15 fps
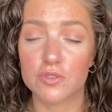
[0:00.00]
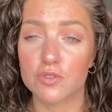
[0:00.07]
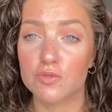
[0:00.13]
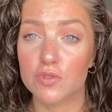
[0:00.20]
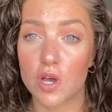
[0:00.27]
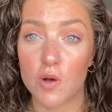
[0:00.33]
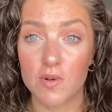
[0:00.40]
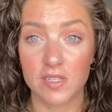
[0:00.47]
You
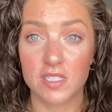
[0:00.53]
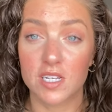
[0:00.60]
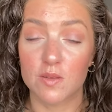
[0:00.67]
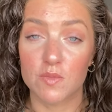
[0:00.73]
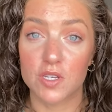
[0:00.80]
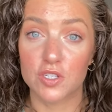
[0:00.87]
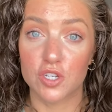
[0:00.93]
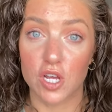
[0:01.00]
know it's going
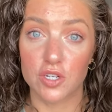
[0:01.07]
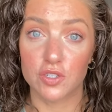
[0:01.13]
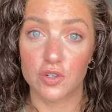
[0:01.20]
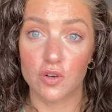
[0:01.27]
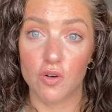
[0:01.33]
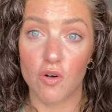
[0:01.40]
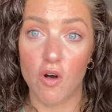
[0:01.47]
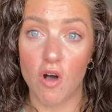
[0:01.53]
to be
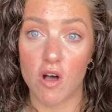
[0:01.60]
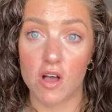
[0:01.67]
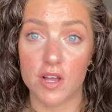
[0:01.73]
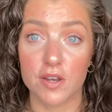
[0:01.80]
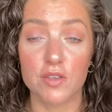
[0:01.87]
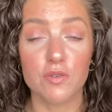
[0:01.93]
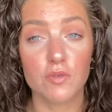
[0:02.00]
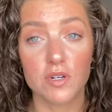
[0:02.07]
gentle
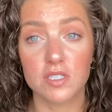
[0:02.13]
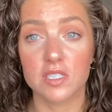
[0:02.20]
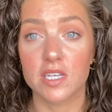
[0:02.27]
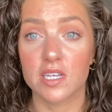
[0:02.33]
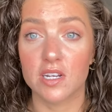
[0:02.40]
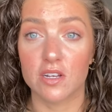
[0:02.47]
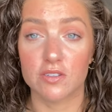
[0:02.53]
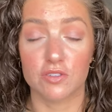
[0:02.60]
on your
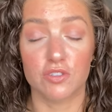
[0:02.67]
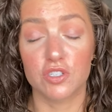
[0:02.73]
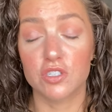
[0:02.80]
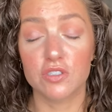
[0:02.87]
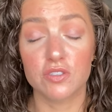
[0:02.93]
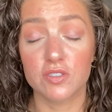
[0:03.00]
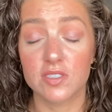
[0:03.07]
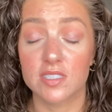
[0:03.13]
skin, on your
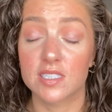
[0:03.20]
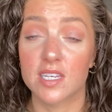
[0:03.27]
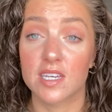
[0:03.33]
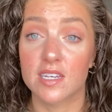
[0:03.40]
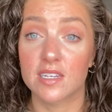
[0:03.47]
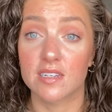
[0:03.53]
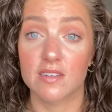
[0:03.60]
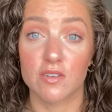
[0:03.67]
children's
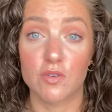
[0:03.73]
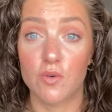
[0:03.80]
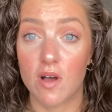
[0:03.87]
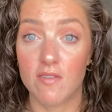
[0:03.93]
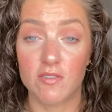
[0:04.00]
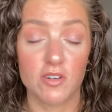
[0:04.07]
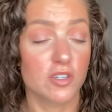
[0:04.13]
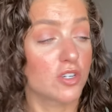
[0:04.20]
skin,
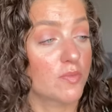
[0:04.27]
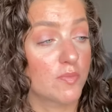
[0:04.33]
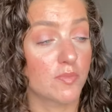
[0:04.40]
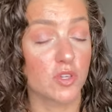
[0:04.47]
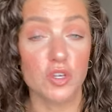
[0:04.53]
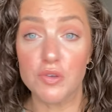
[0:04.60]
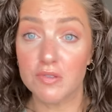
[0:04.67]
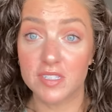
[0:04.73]
whoever you're
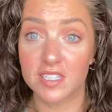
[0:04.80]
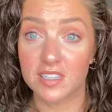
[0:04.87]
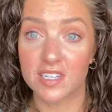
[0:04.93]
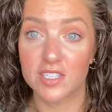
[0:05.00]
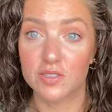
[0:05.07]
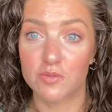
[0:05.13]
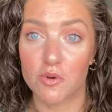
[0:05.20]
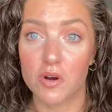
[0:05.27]
using
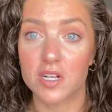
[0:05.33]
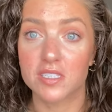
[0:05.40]
this for.